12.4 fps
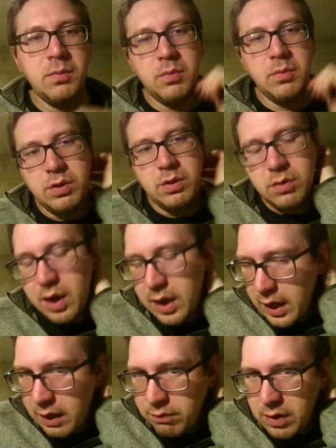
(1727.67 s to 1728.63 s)
We do not
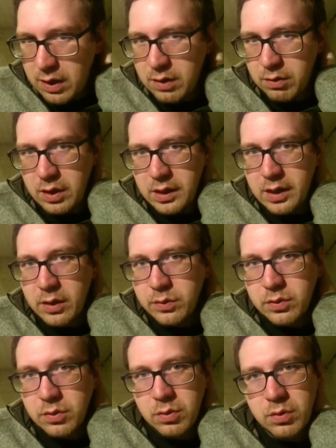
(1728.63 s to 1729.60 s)
have that right now,
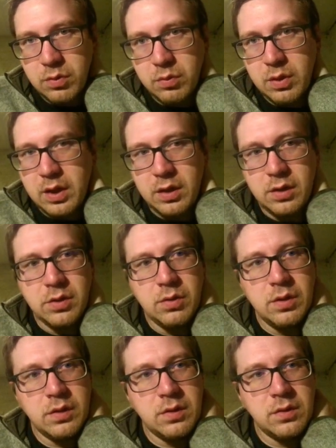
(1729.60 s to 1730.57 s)
so the way to do
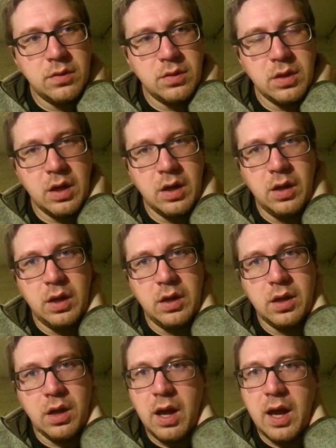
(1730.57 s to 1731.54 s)
this is just kind of
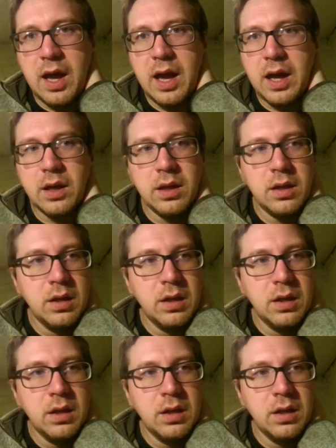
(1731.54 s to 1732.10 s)
like a hack.